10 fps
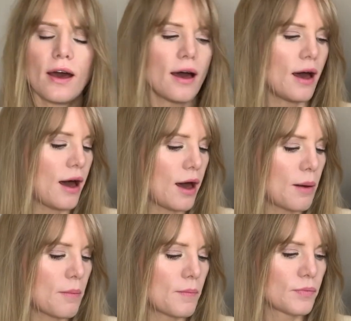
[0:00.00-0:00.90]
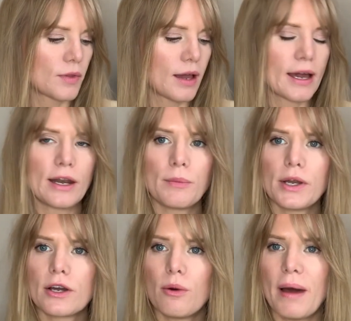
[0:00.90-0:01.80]
I kind of want
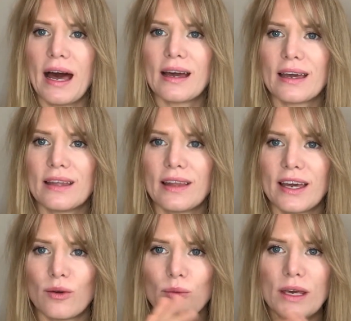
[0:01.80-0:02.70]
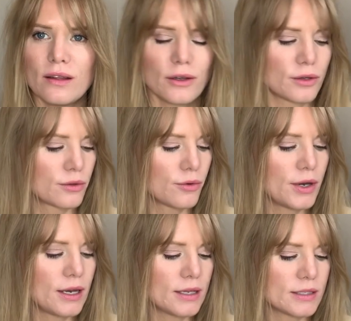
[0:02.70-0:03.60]
to go back and like re-look through
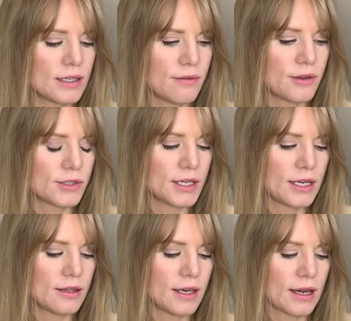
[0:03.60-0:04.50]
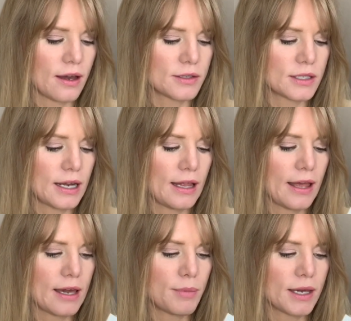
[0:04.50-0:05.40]
it and see if there's anything else that I
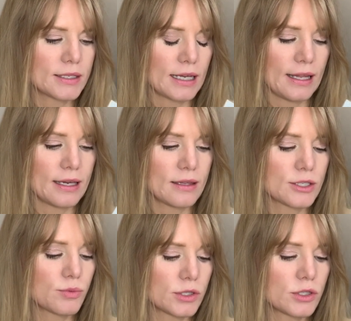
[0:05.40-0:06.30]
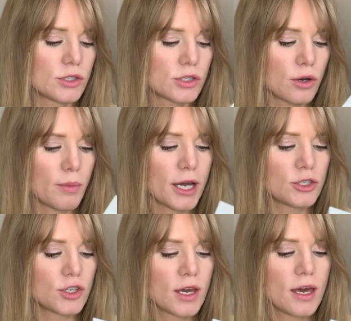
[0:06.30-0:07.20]
like, because I like this one so
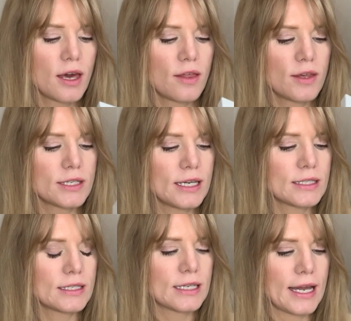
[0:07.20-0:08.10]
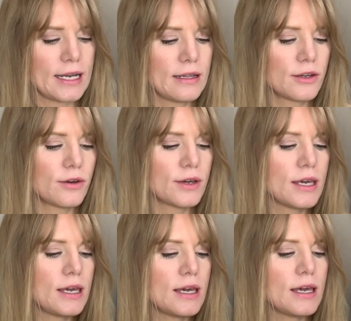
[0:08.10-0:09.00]
much. This has a tiny little
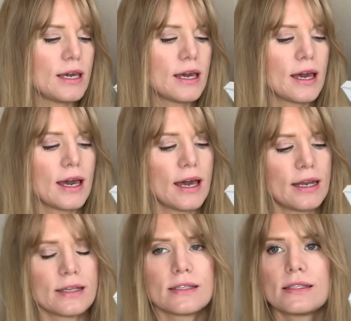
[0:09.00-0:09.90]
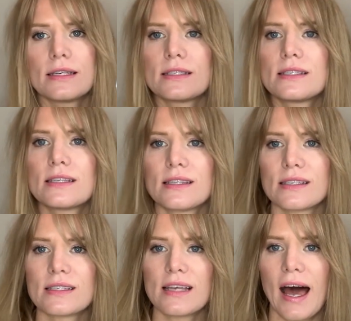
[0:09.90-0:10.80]
E, and it sits to the
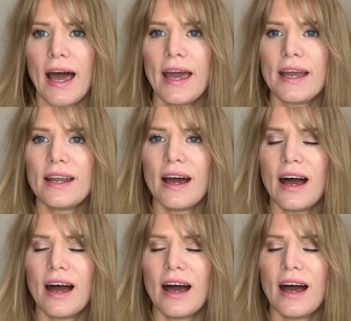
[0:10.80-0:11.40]
side.